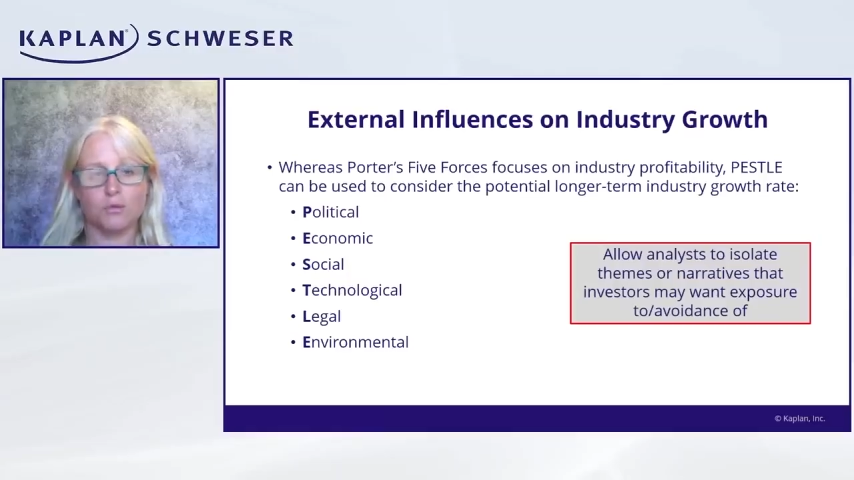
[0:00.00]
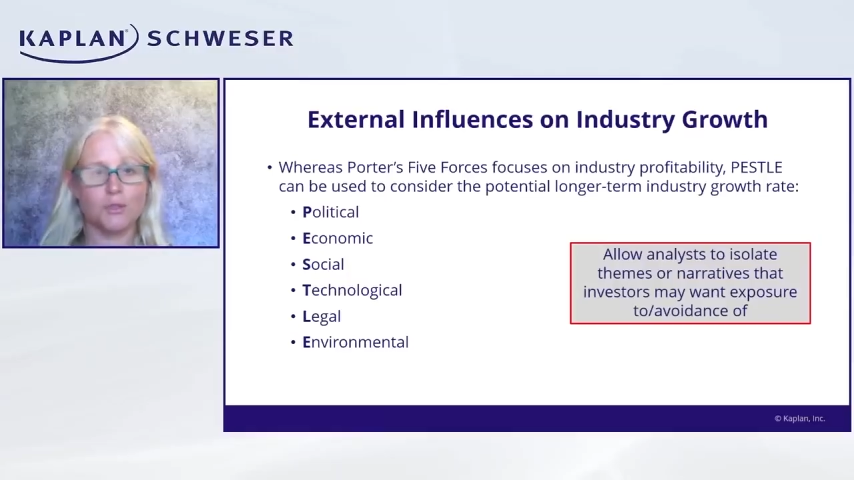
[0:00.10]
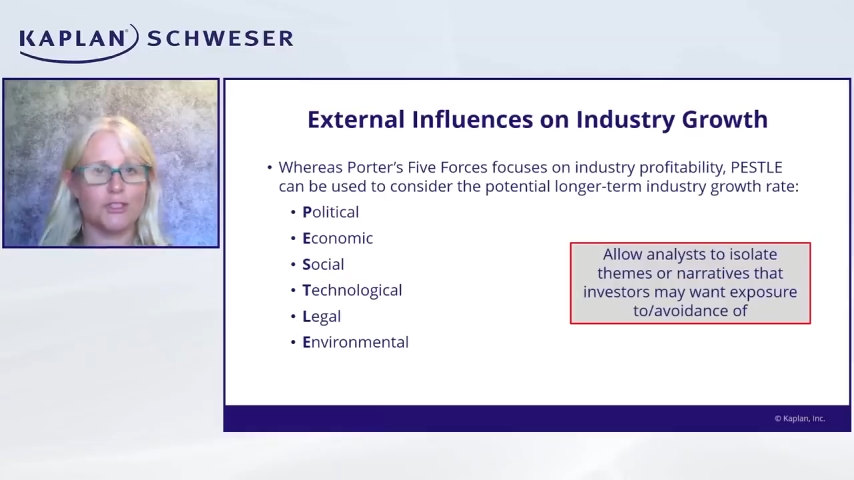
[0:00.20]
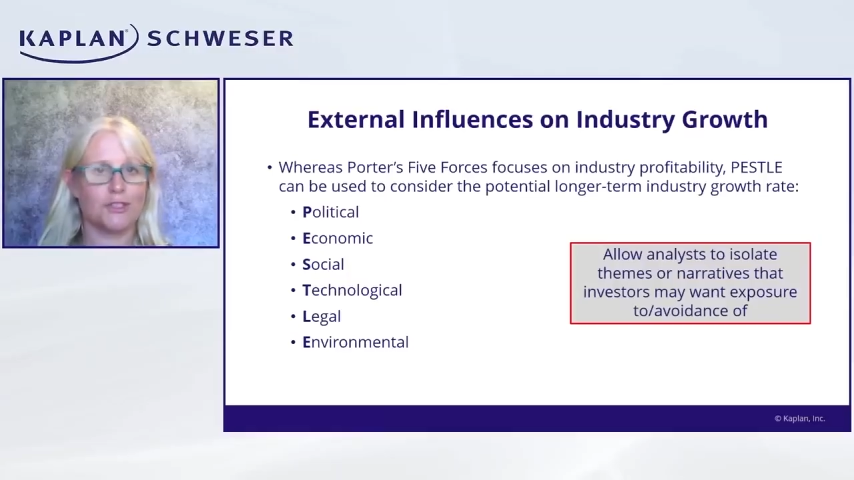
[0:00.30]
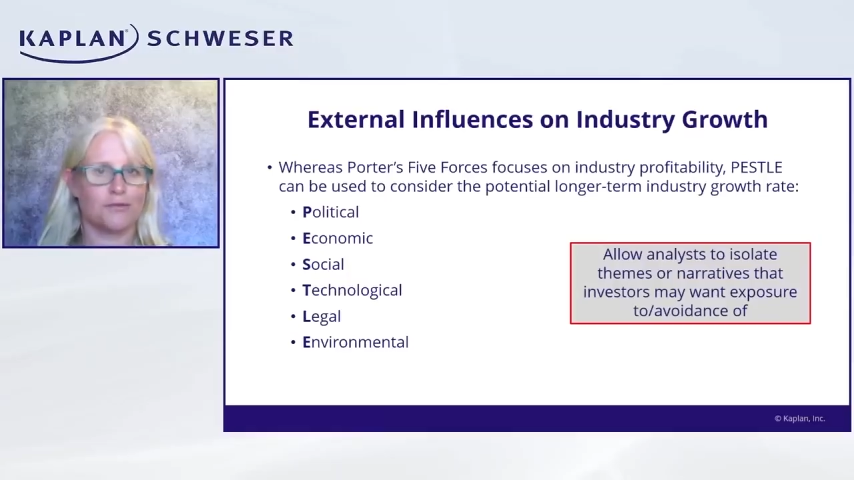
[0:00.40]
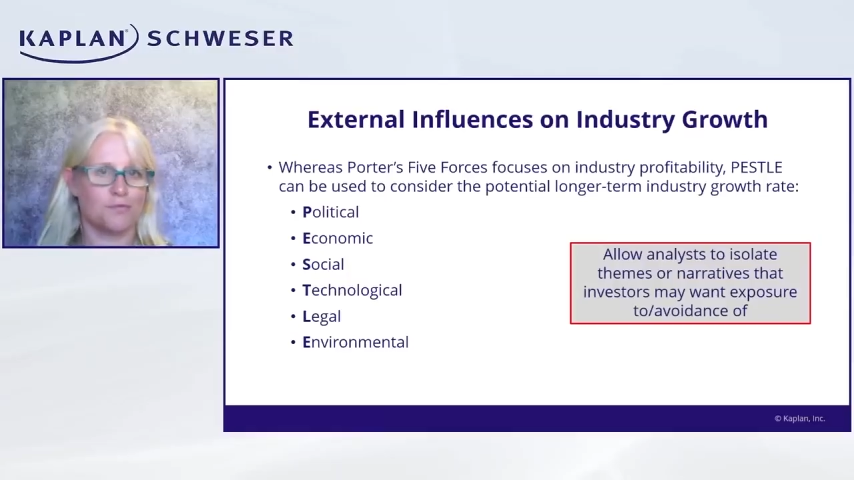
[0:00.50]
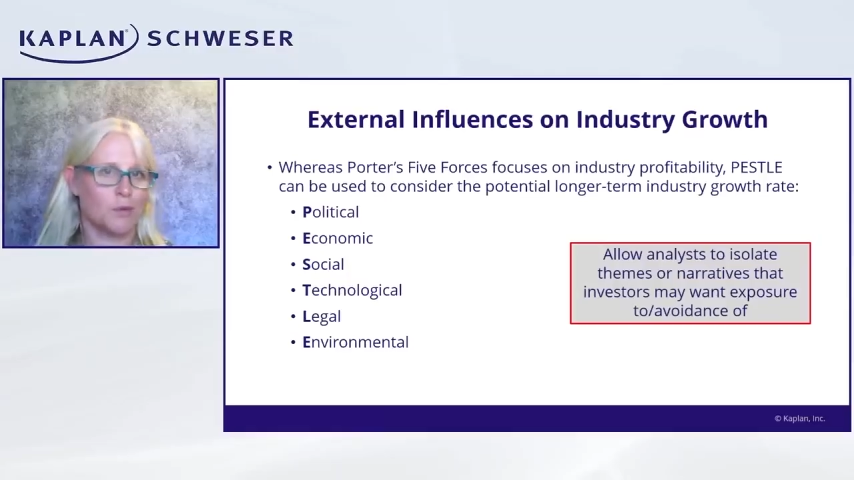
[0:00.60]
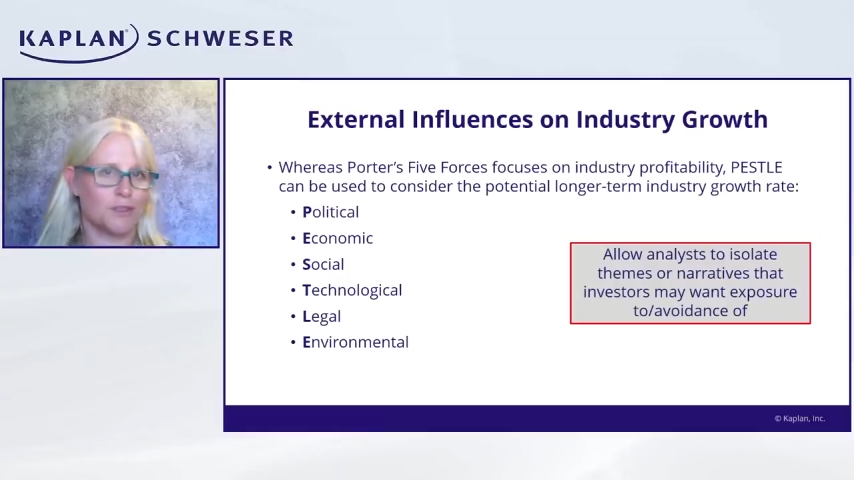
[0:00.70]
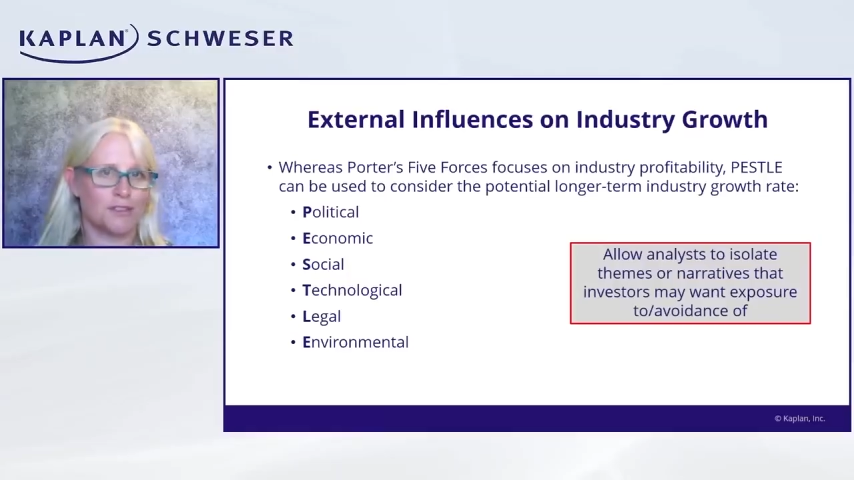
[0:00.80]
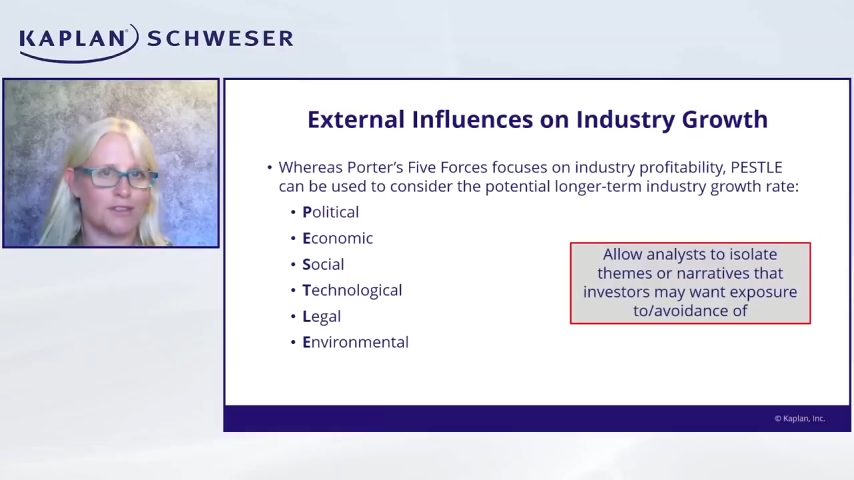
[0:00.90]
once
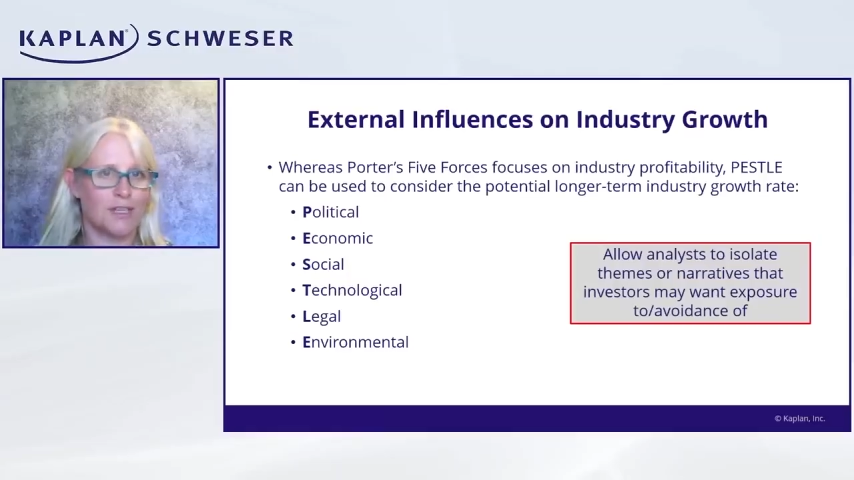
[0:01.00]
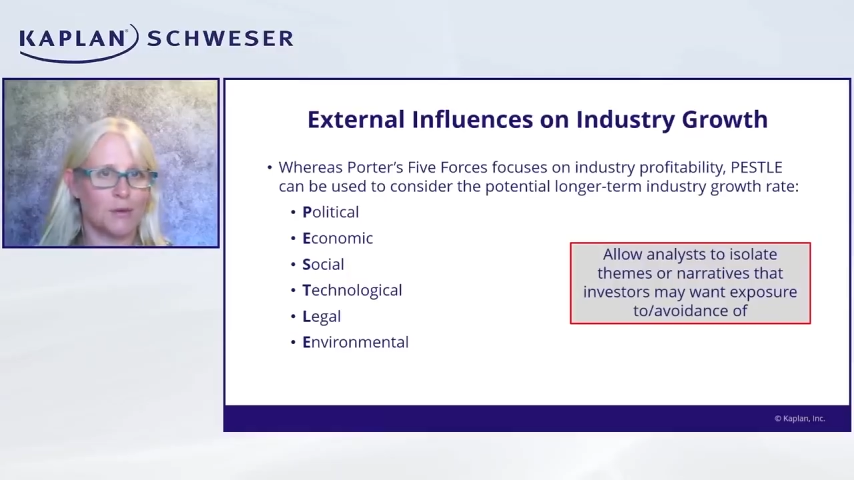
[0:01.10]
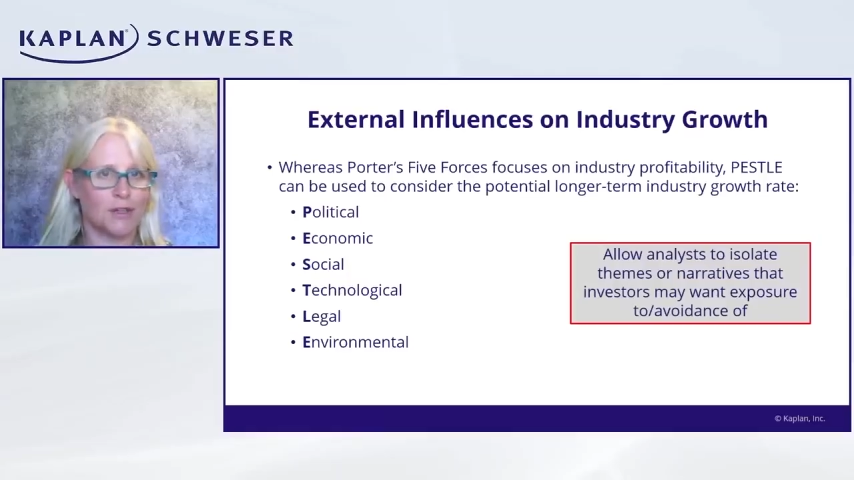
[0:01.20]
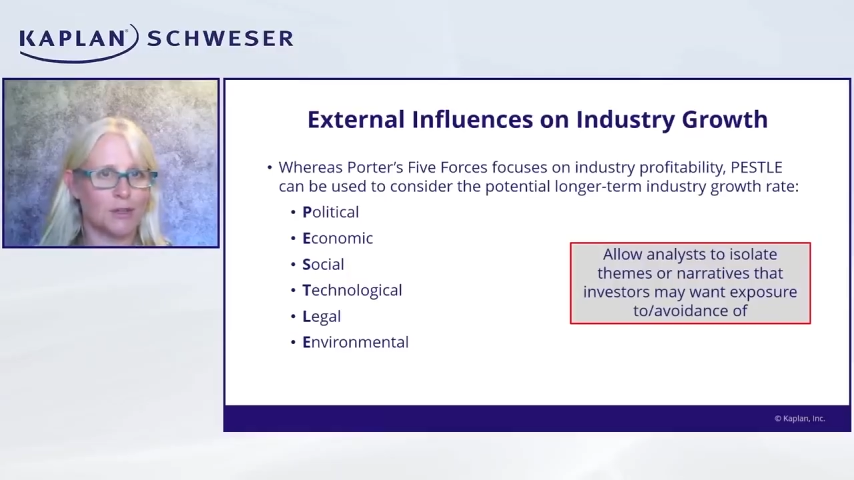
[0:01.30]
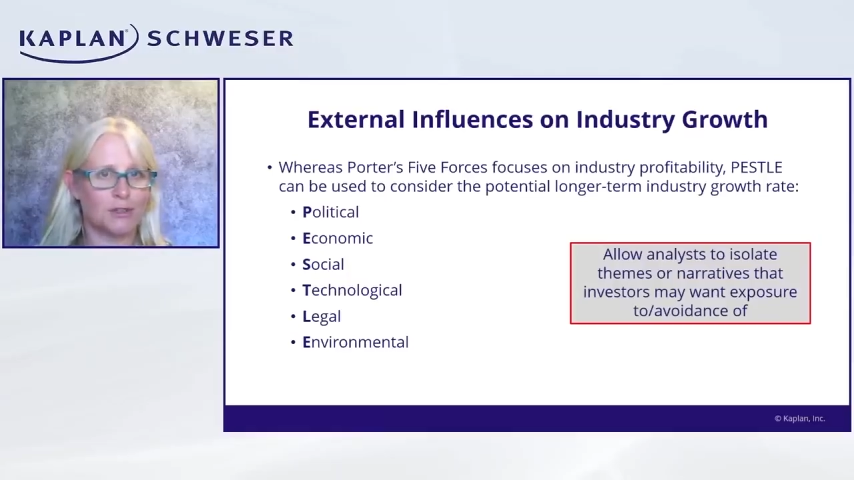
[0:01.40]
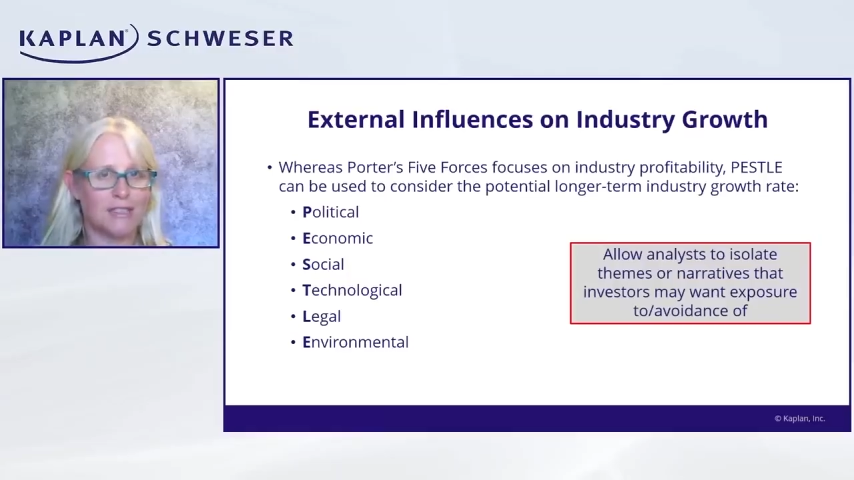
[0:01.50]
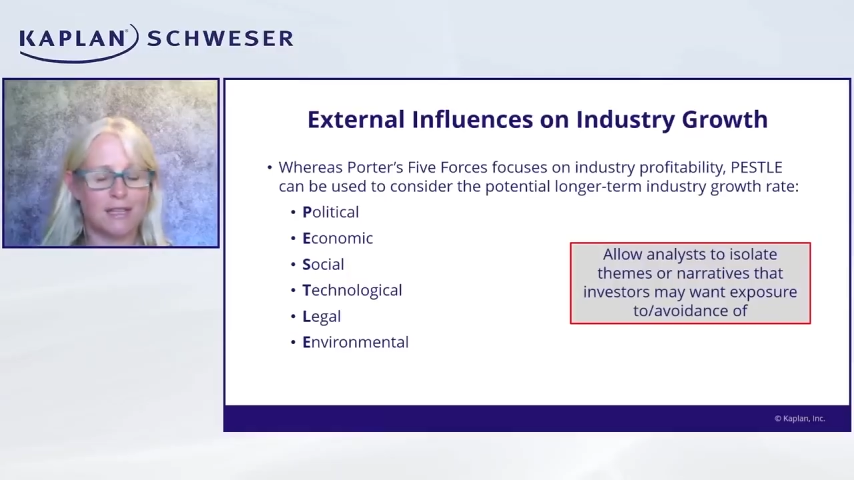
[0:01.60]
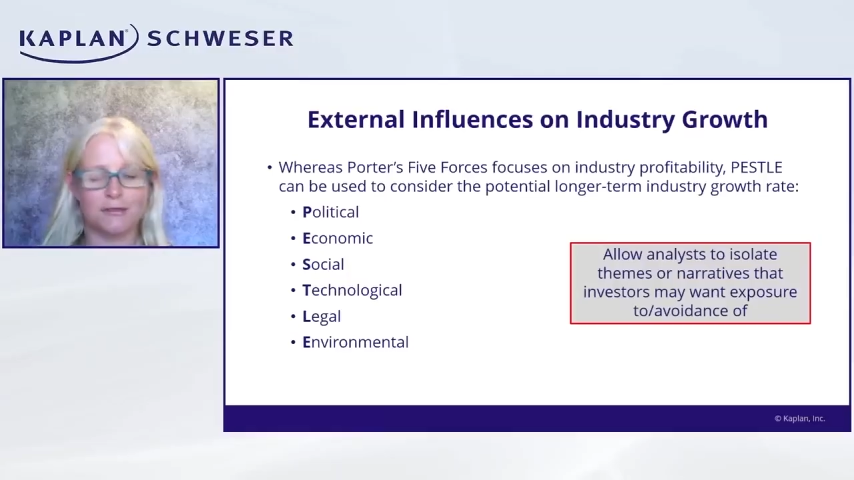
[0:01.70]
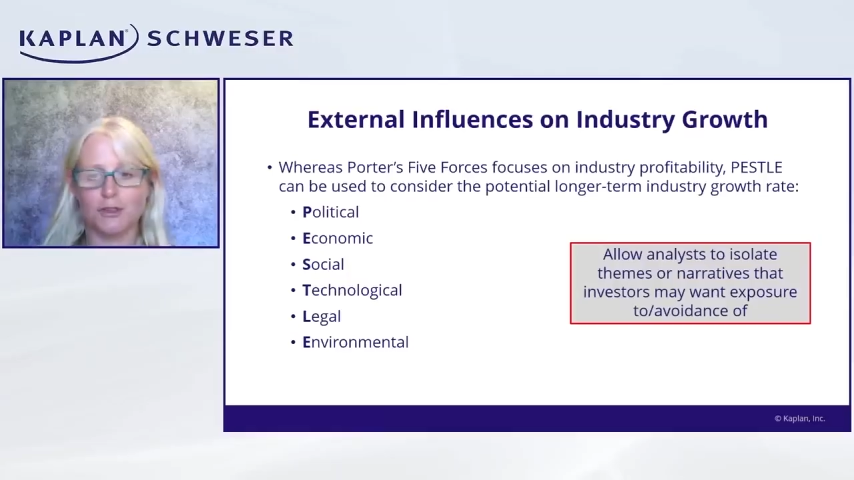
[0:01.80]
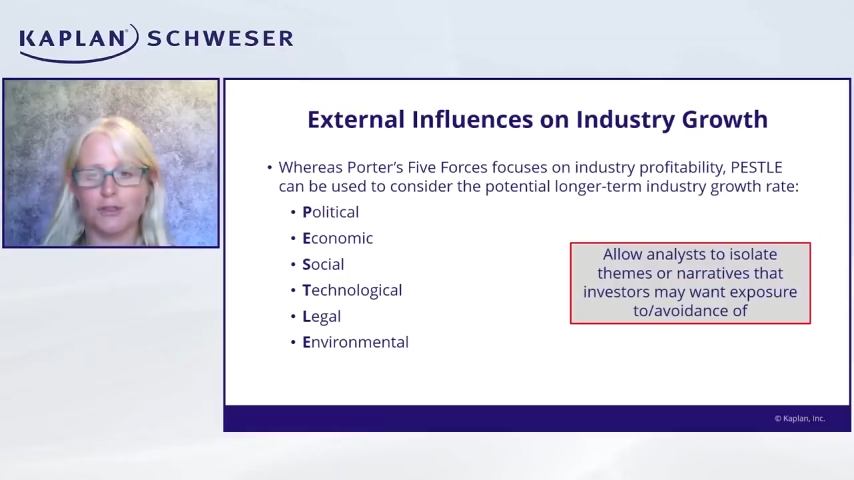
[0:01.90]
you've seen what they all
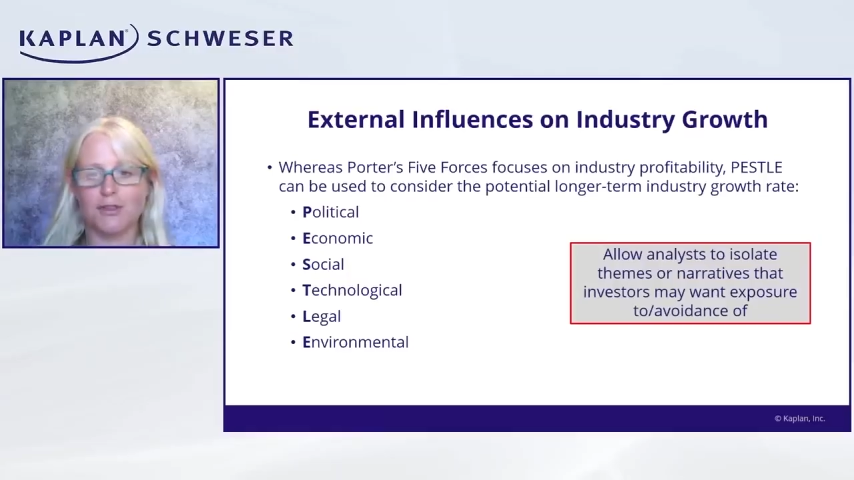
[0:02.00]
stand for,